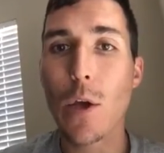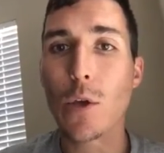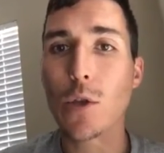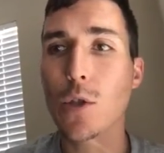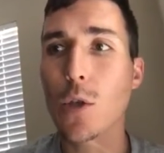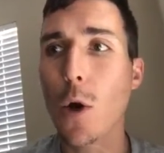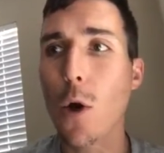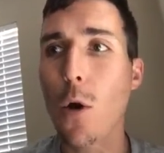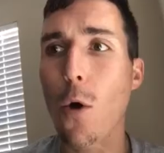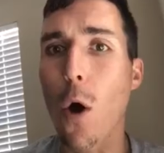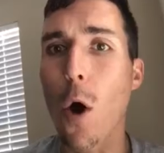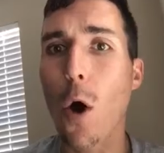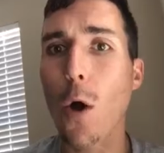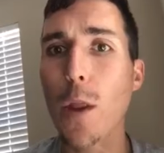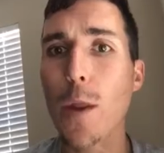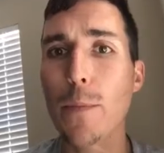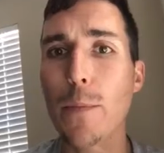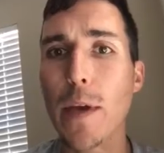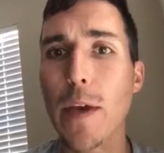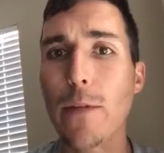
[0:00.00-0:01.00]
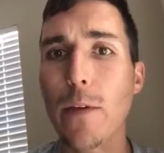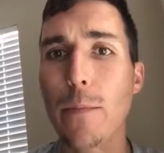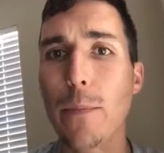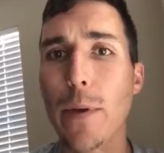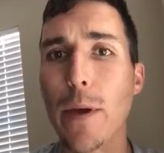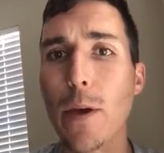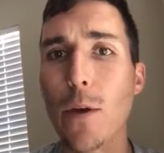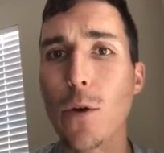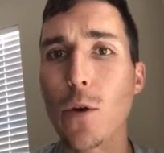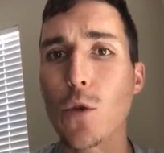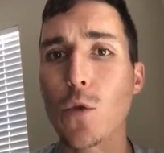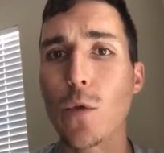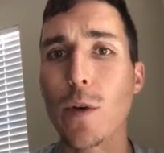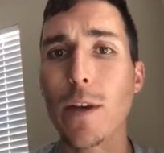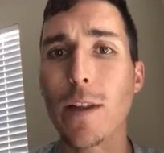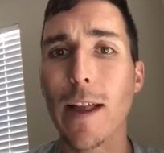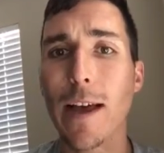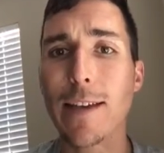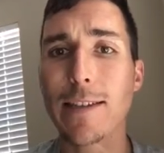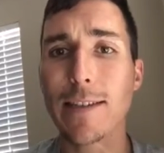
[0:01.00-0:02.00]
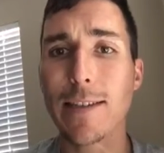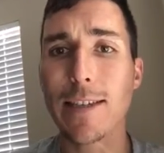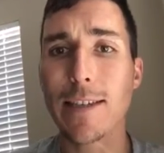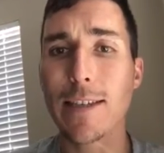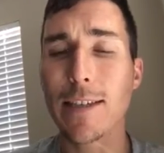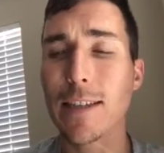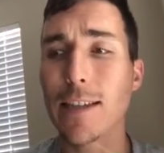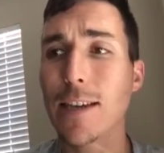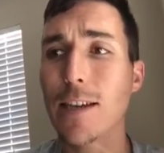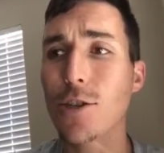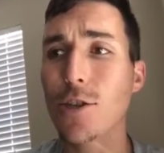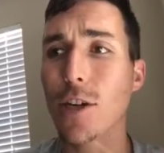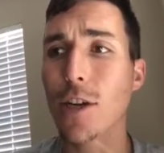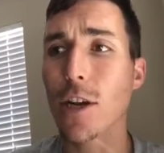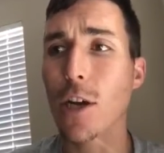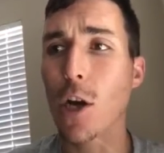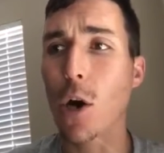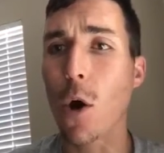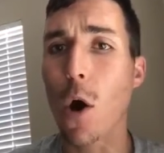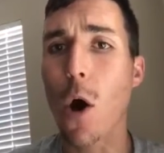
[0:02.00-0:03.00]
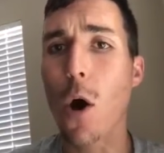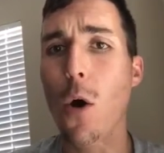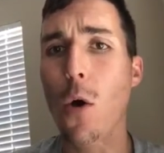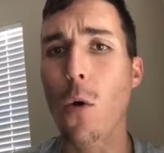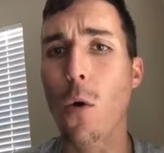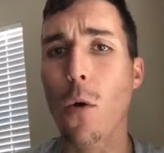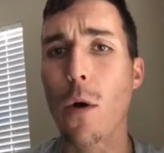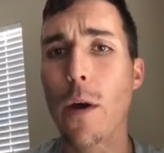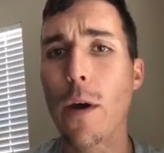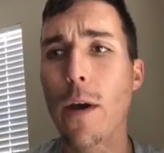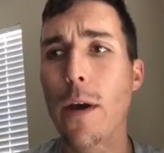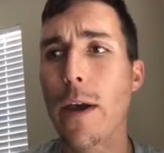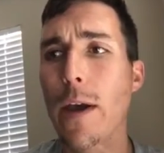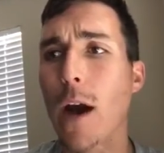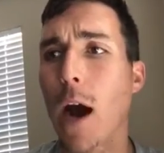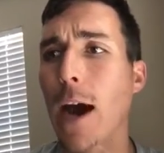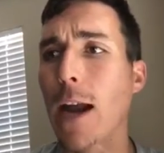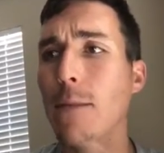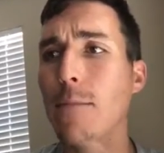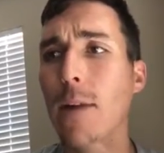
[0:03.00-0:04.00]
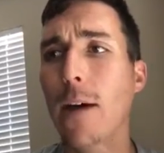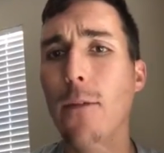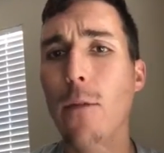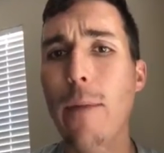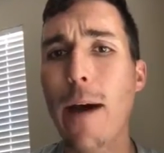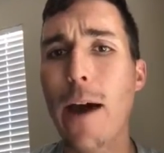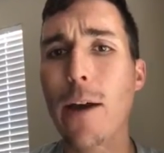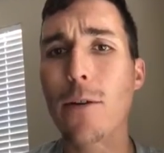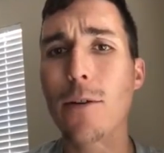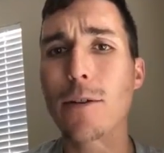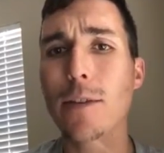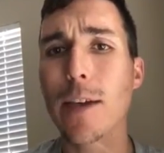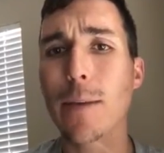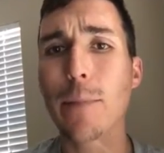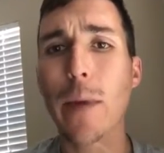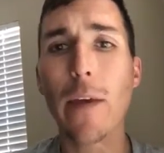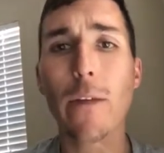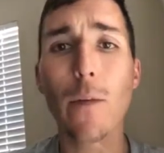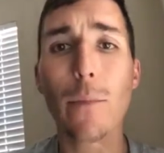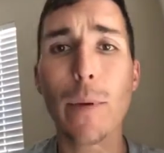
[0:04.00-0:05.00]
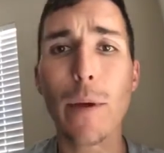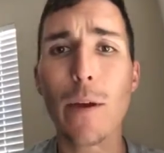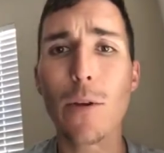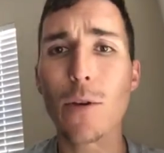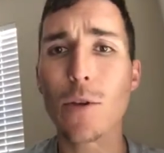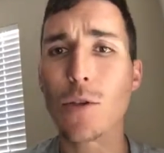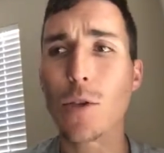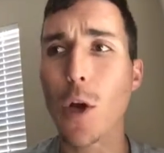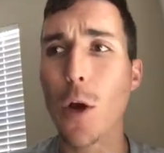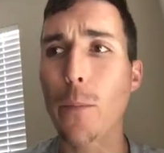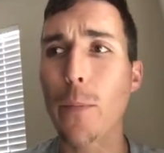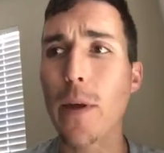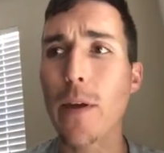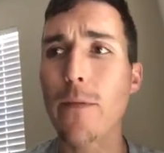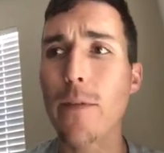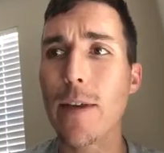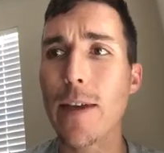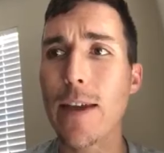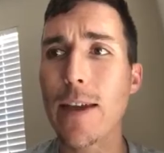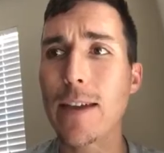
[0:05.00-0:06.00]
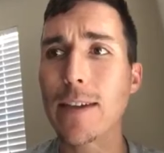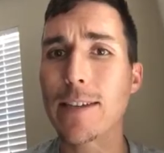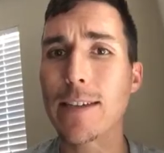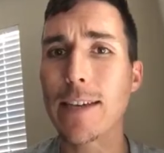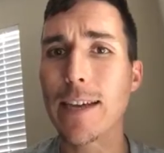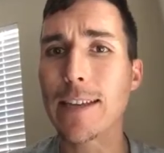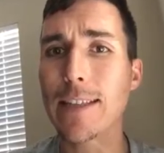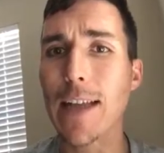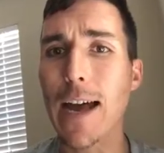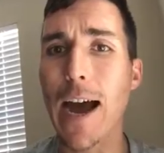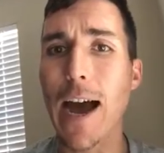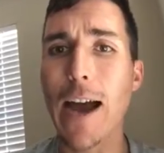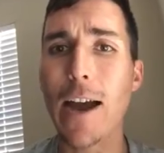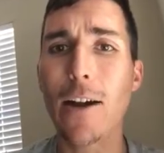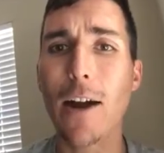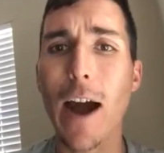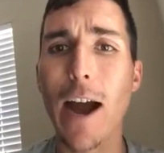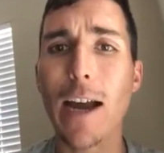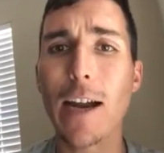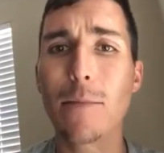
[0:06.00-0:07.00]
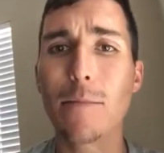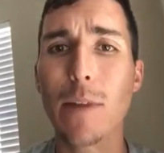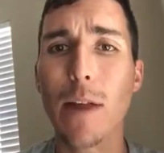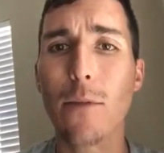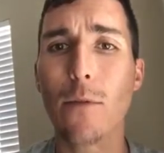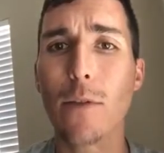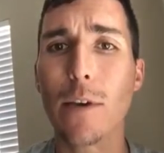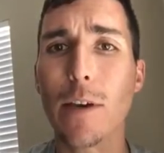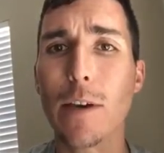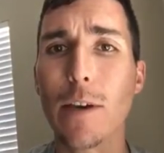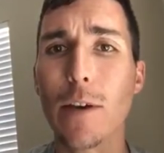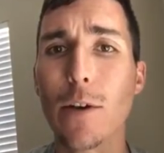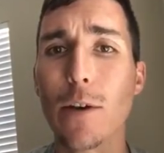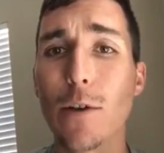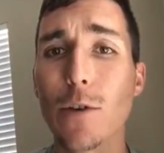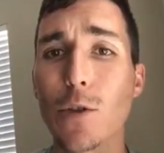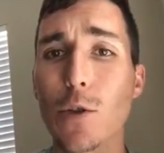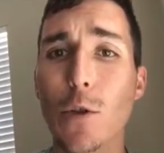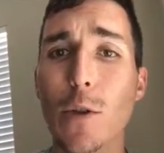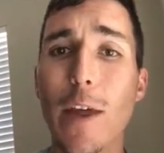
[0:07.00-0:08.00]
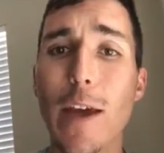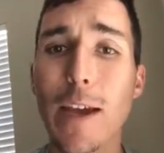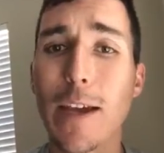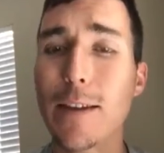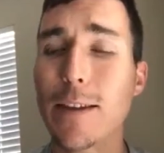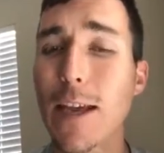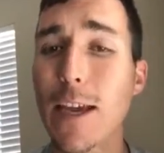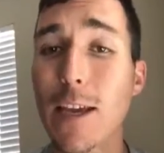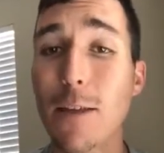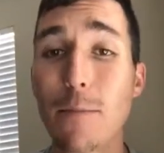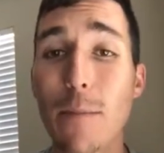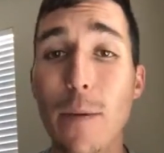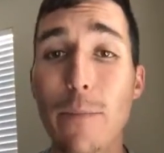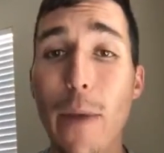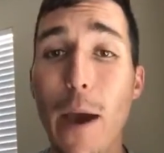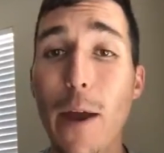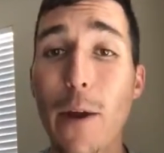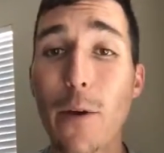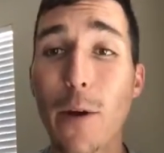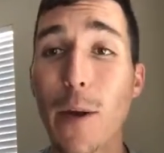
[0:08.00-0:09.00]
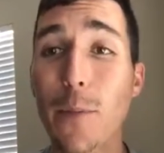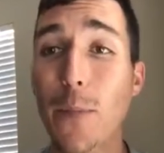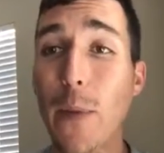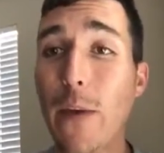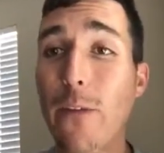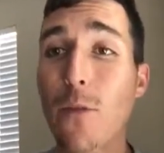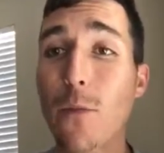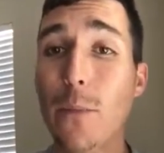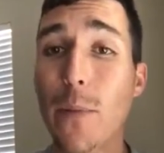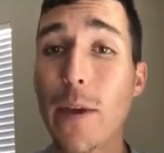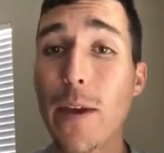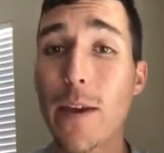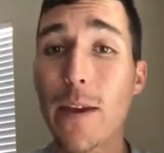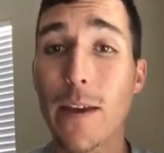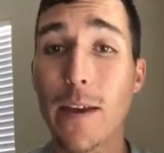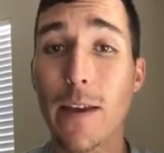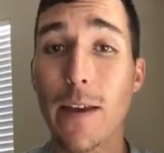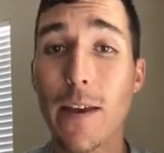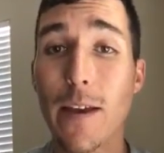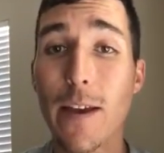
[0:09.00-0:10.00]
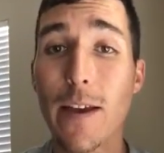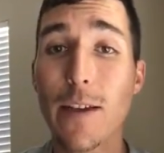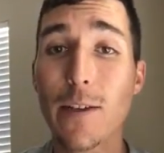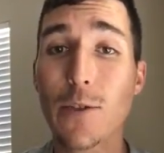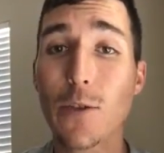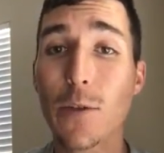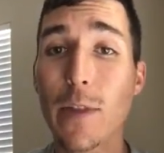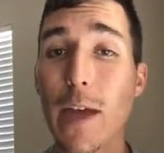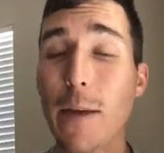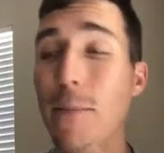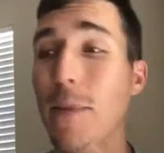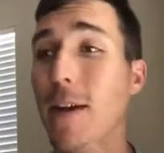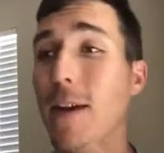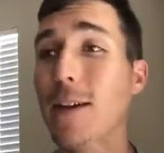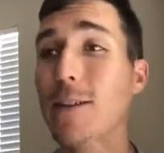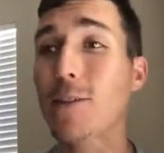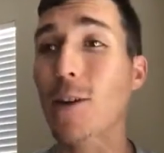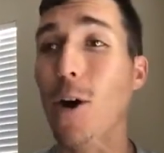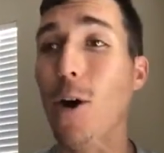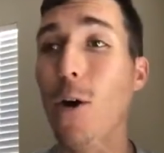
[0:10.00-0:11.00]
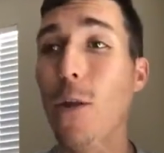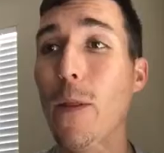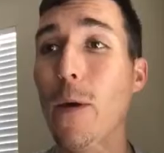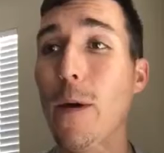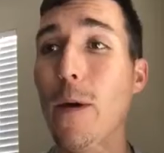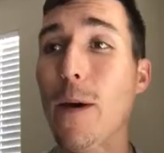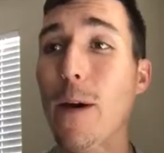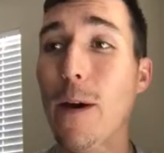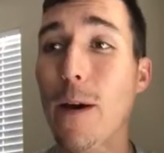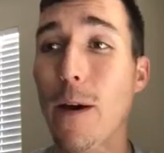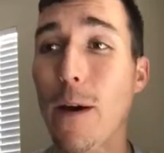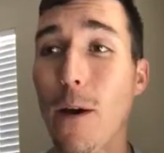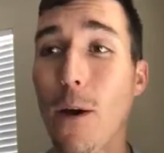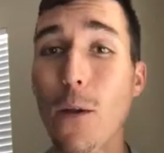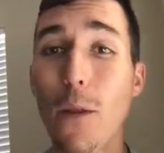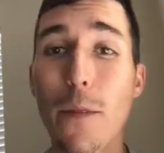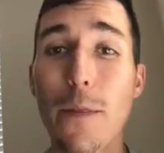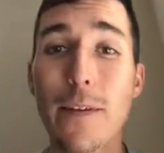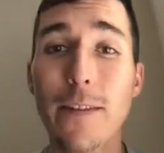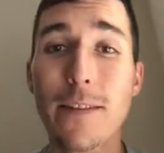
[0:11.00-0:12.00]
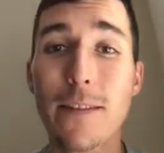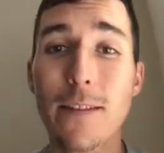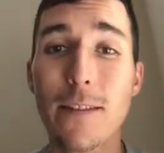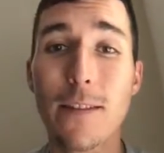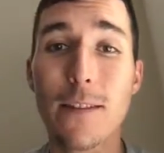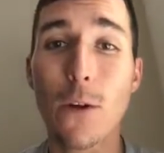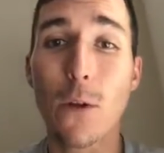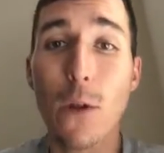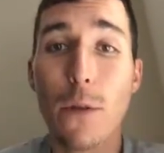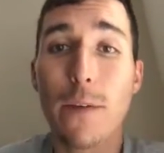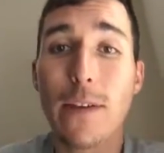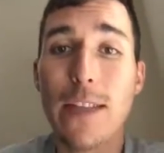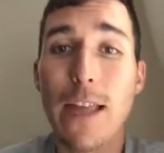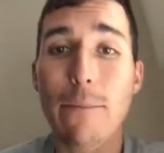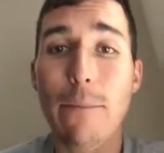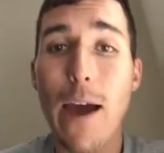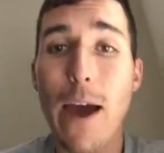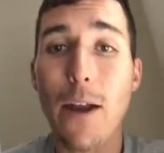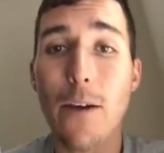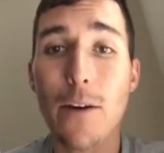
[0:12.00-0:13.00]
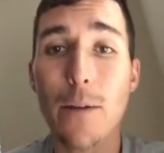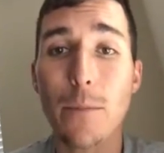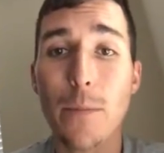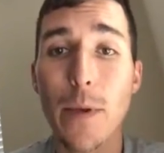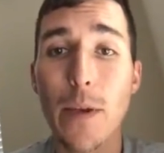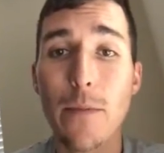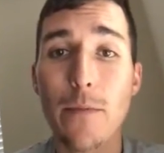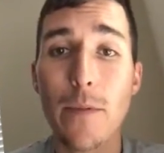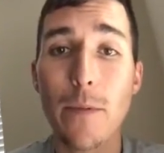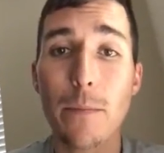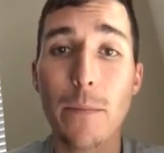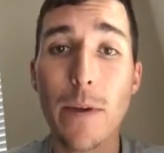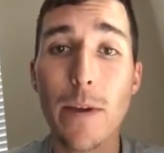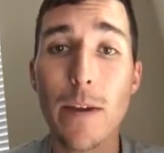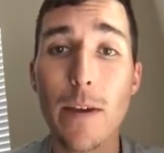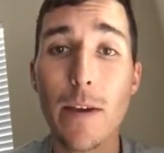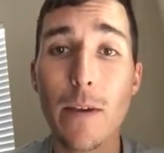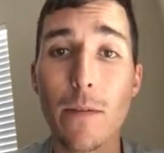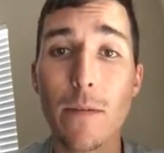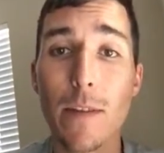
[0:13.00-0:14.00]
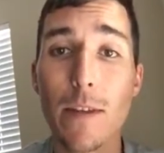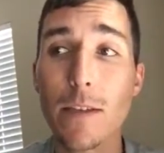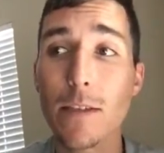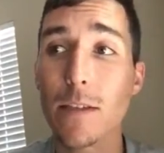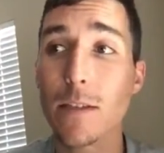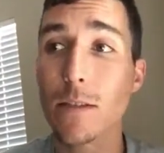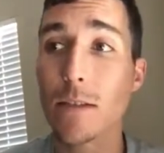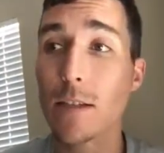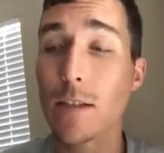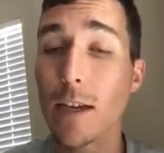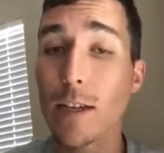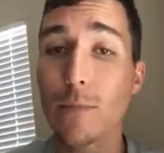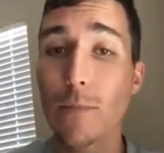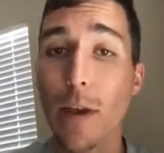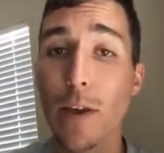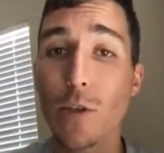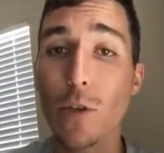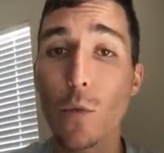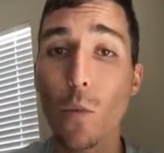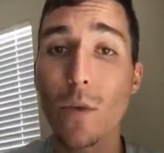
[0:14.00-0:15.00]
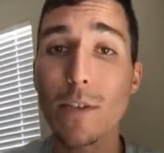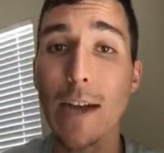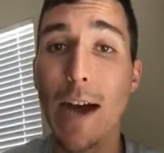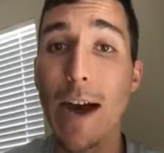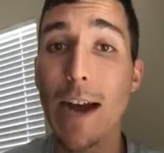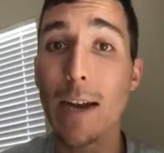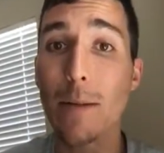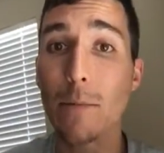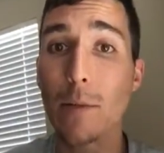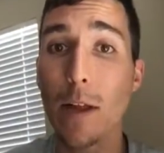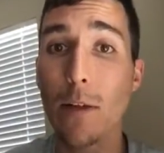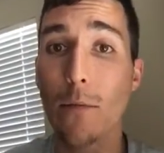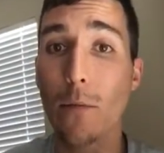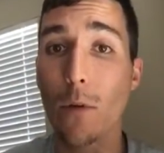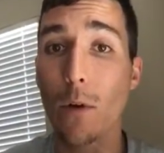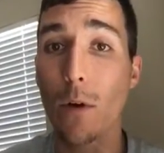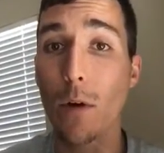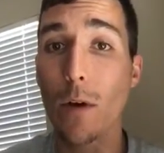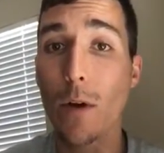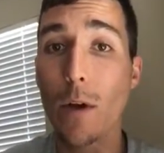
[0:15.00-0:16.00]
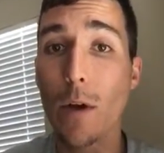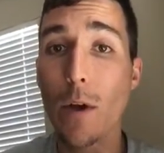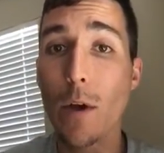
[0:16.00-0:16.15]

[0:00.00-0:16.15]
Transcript: So all the PvPers realize this in Legion and go, oh, item level matters, and PvPers start PvEing to get the higher item level gear so that they can be better in PvP. So that, because the only thing that mattered in PvP this expansion was item level.